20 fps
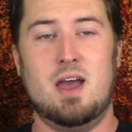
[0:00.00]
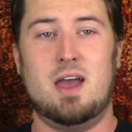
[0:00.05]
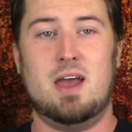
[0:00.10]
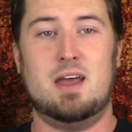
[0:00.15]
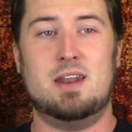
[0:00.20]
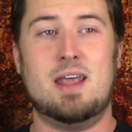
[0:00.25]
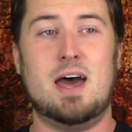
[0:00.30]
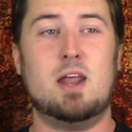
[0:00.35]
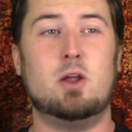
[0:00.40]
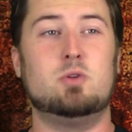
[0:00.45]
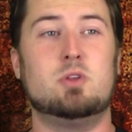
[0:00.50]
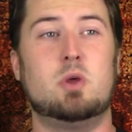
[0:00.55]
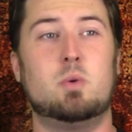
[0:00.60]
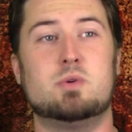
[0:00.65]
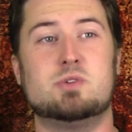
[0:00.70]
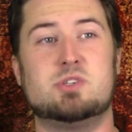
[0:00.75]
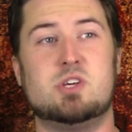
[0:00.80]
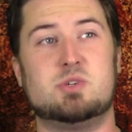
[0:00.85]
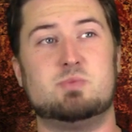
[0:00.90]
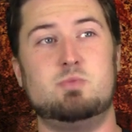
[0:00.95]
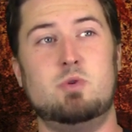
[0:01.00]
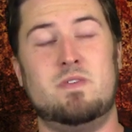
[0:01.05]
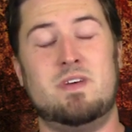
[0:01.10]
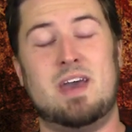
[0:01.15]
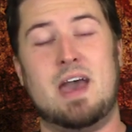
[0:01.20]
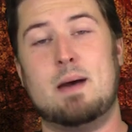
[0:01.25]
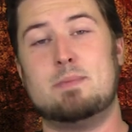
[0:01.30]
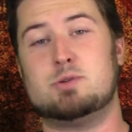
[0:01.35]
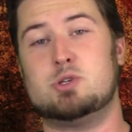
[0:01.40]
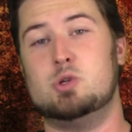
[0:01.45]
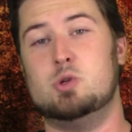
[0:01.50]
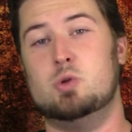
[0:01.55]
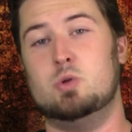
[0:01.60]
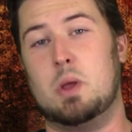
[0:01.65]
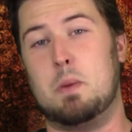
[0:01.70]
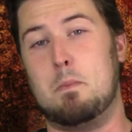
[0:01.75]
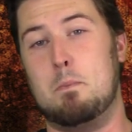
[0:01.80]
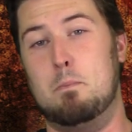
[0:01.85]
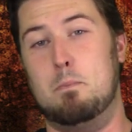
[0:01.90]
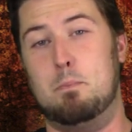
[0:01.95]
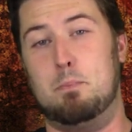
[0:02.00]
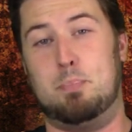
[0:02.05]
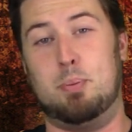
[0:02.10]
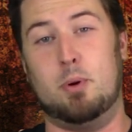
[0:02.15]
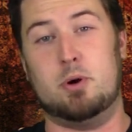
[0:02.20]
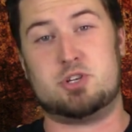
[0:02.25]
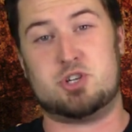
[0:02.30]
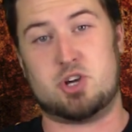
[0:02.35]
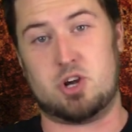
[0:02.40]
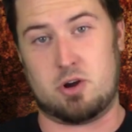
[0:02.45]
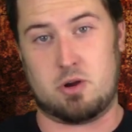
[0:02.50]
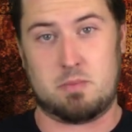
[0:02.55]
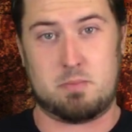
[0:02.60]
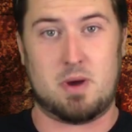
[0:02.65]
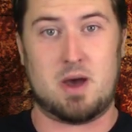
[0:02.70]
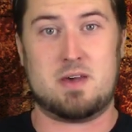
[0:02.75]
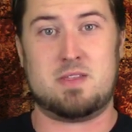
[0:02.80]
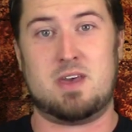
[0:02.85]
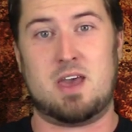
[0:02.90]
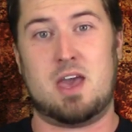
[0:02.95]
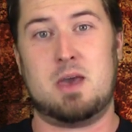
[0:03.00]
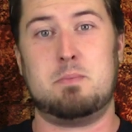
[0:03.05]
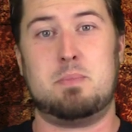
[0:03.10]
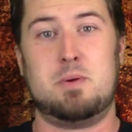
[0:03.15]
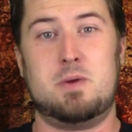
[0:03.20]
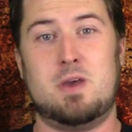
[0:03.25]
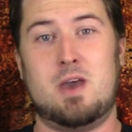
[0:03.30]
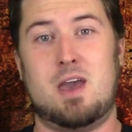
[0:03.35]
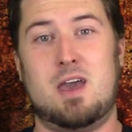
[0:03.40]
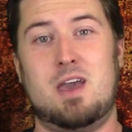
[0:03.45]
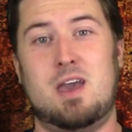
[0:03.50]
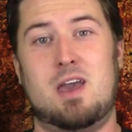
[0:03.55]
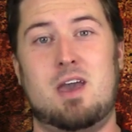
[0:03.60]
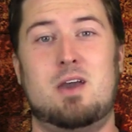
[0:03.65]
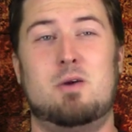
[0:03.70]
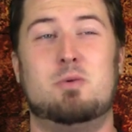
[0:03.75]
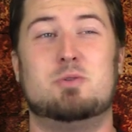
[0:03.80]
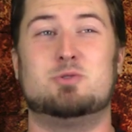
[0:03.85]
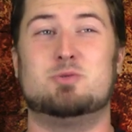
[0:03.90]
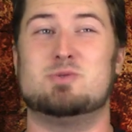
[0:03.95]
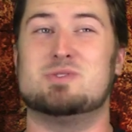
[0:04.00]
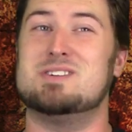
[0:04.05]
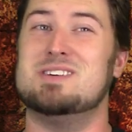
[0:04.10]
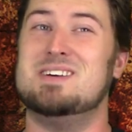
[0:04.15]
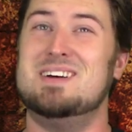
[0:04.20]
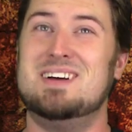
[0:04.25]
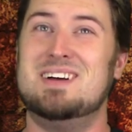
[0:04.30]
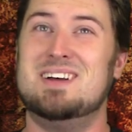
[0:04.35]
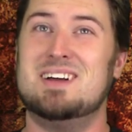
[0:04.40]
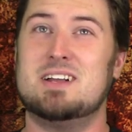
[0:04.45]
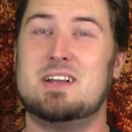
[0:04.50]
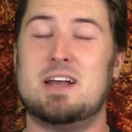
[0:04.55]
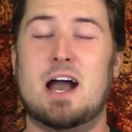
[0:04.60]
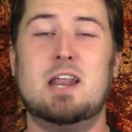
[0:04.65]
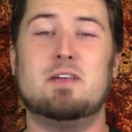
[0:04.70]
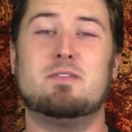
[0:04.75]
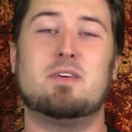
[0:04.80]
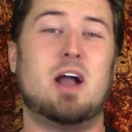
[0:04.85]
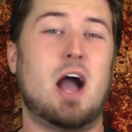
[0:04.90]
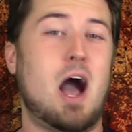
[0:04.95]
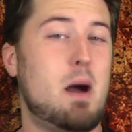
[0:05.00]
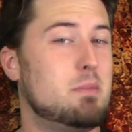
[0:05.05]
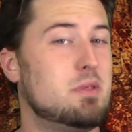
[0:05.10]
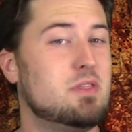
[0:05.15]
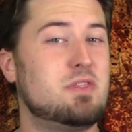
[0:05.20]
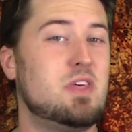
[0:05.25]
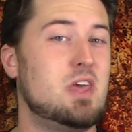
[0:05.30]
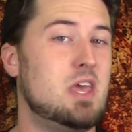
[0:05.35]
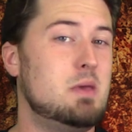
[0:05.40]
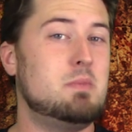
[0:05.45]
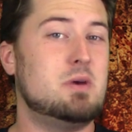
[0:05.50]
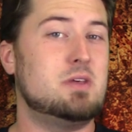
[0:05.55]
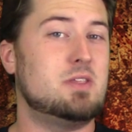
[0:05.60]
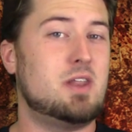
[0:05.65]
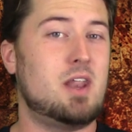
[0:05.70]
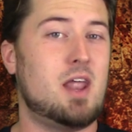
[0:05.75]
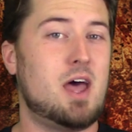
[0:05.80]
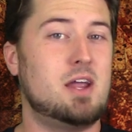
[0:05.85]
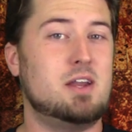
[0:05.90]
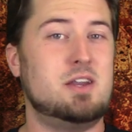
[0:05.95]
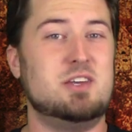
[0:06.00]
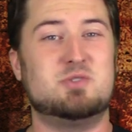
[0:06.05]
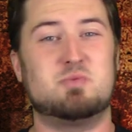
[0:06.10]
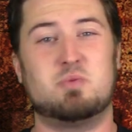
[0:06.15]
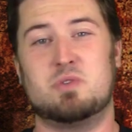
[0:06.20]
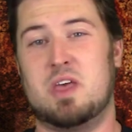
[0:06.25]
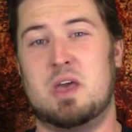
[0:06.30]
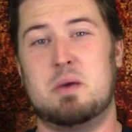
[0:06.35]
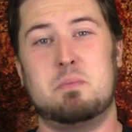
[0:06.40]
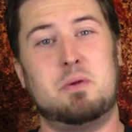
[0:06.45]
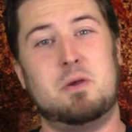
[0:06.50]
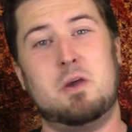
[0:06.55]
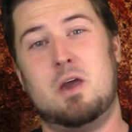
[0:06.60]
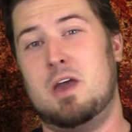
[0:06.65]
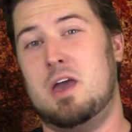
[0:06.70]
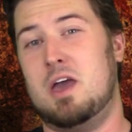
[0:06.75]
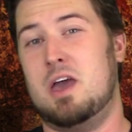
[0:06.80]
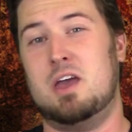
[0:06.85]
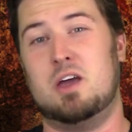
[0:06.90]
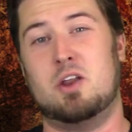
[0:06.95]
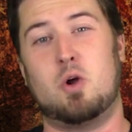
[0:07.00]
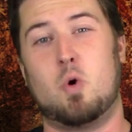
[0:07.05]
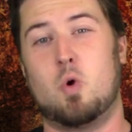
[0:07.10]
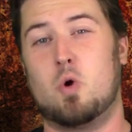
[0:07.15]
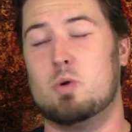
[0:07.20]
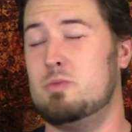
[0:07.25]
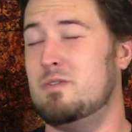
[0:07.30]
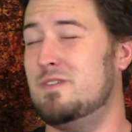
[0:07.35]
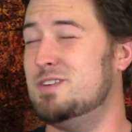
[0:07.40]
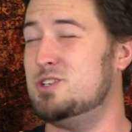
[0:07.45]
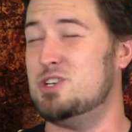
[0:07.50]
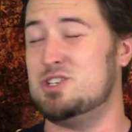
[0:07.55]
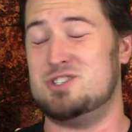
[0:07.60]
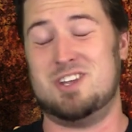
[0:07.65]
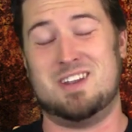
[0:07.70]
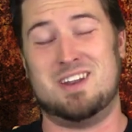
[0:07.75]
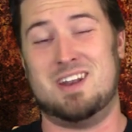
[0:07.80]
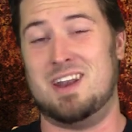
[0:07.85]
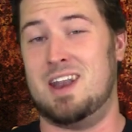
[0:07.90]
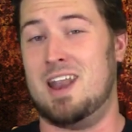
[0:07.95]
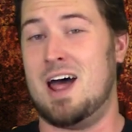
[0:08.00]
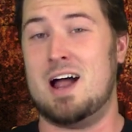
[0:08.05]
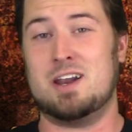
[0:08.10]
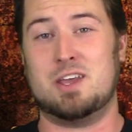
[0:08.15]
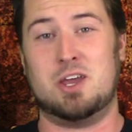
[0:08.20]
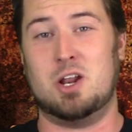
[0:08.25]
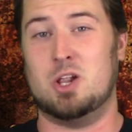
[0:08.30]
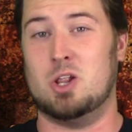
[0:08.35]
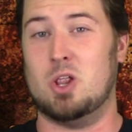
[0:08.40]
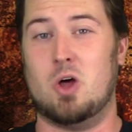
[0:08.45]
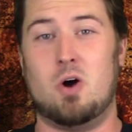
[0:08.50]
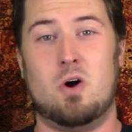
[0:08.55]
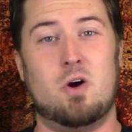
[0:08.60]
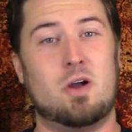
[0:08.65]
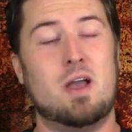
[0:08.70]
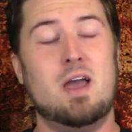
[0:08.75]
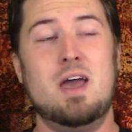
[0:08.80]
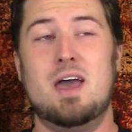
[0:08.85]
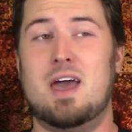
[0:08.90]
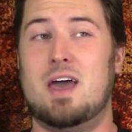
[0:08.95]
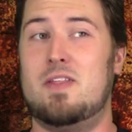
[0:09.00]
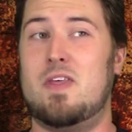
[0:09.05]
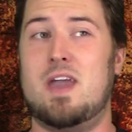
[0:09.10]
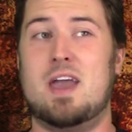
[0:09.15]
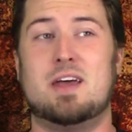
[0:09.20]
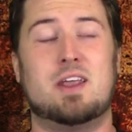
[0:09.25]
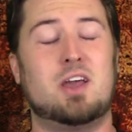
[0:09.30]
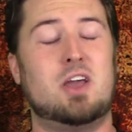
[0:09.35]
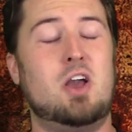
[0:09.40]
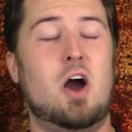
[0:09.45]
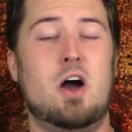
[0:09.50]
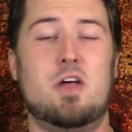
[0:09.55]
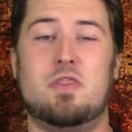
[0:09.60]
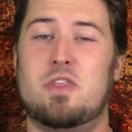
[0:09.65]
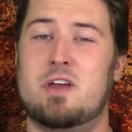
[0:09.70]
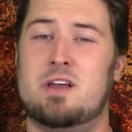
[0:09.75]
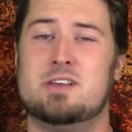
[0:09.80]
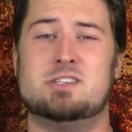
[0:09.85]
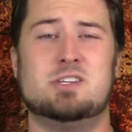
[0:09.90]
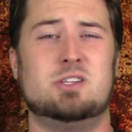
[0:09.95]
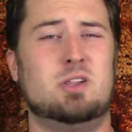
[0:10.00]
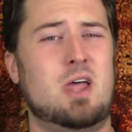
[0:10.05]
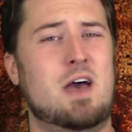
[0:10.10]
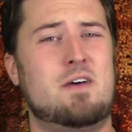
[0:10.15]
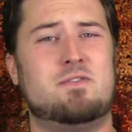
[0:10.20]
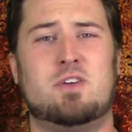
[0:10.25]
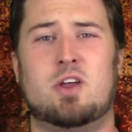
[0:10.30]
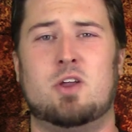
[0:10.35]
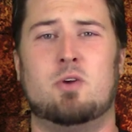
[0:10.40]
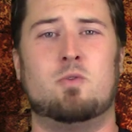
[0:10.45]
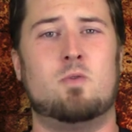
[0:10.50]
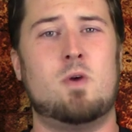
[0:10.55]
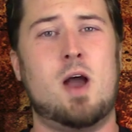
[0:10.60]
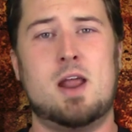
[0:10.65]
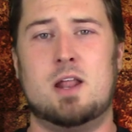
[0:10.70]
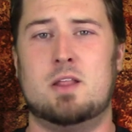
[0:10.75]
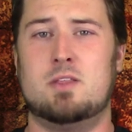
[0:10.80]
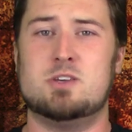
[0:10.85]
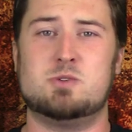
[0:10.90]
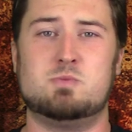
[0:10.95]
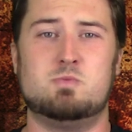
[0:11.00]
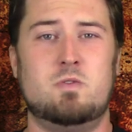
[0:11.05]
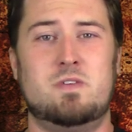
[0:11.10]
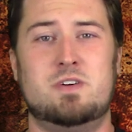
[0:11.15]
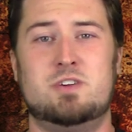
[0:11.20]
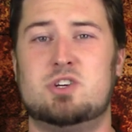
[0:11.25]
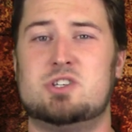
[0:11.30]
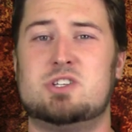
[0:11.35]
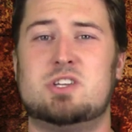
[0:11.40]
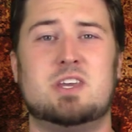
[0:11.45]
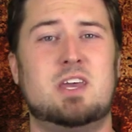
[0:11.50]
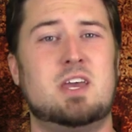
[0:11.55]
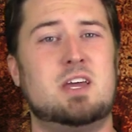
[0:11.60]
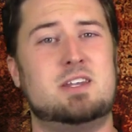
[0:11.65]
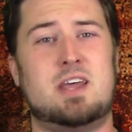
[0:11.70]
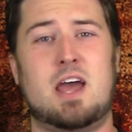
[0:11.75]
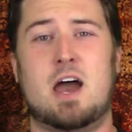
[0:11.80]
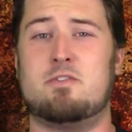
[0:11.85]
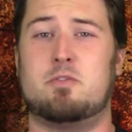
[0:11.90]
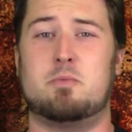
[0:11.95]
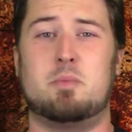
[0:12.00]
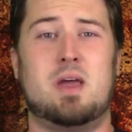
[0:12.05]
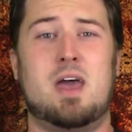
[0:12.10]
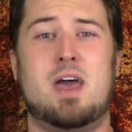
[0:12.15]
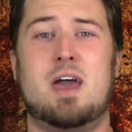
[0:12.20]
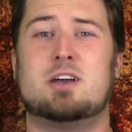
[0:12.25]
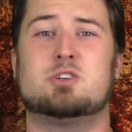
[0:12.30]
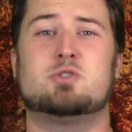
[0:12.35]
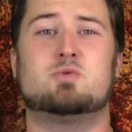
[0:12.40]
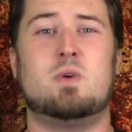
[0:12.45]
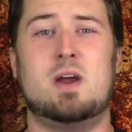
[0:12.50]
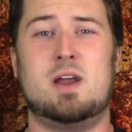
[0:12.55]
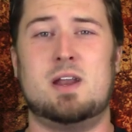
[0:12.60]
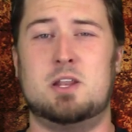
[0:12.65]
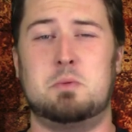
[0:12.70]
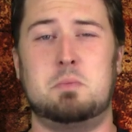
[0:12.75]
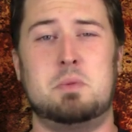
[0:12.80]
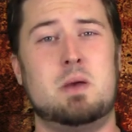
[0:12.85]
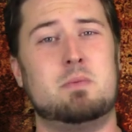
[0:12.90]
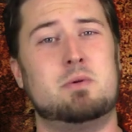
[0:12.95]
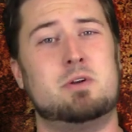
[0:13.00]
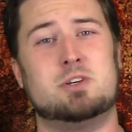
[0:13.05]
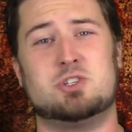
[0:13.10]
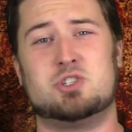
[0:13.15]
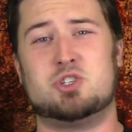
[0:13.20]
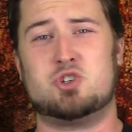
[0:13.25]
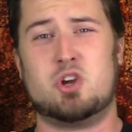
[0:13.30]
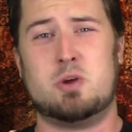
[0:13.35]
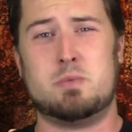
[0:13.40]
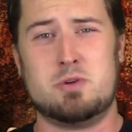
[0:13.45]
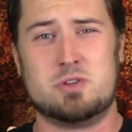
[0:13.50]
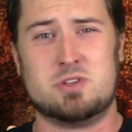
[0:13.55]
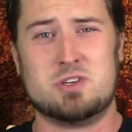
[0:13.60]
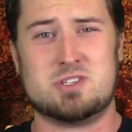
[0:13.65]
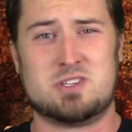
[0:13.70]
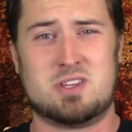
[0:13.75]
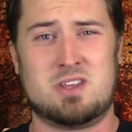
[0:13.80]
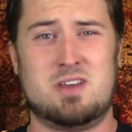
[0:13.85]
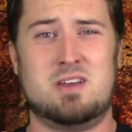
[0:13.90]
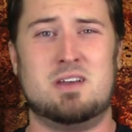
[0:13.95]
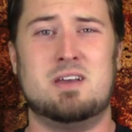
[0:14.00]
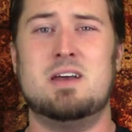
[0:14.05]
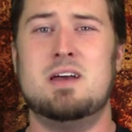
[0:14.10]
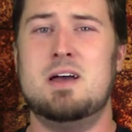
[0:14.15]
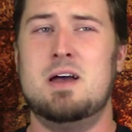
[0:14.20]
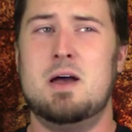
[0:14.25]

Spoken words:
And not only was this movie absolutely butchered by the MPAA, which was kind of a common theme in the 90s where the MPAA and horror movies just did not get along, and they had to cut things left and right in this movie just to get down from an X rating to be able to distribute this thing.